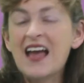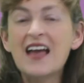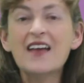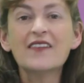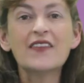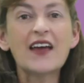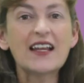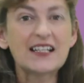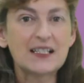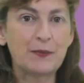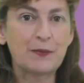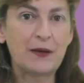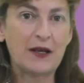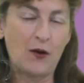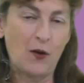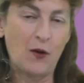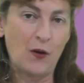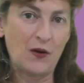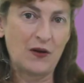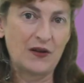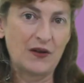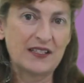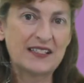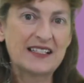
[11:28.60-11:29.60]
That's
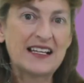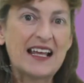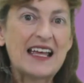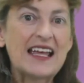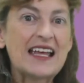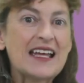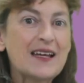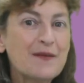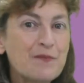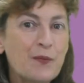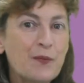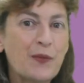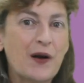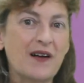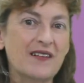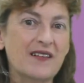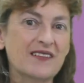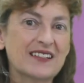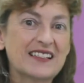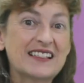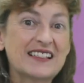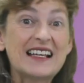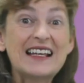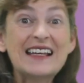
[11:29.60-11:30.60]
because
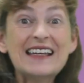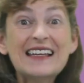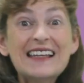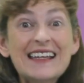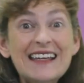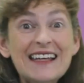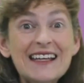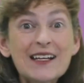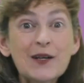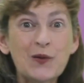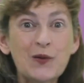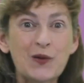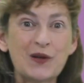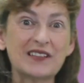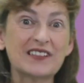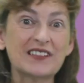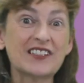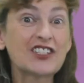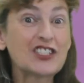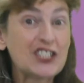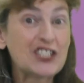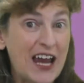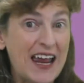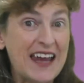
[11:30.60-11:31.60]
impulse
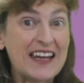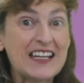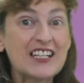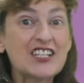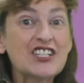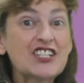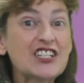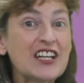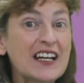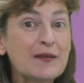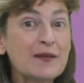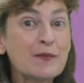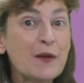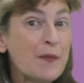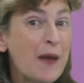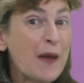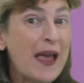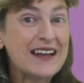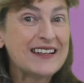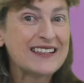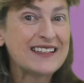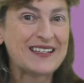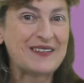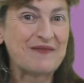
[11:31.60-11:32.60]
equals change in
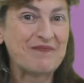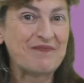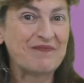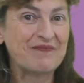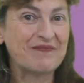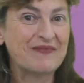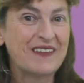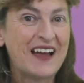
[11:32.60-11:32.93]
momentum.